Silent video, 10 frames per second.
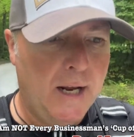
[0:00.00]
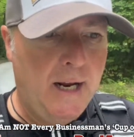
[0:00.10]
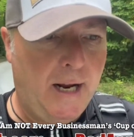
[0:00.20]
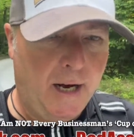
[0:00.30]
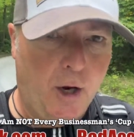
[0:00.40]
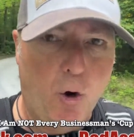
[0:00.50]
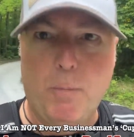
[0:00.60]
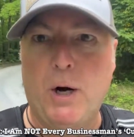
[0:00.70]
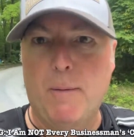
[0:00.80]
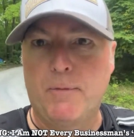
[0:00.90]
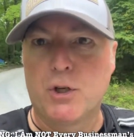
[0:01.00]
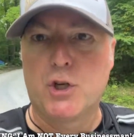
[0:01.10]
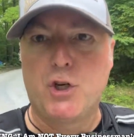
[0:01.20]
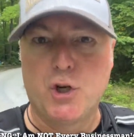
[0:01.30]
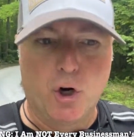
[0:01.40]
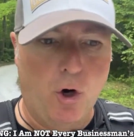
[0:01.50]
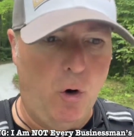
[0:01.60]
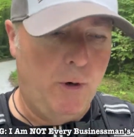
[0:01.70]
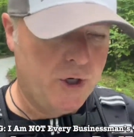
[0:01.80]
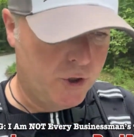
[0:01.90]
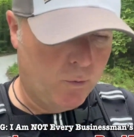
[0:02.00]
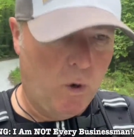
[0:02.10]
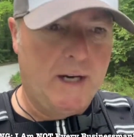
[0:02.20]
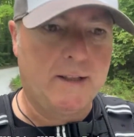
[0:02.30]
and I open up this journal, which is right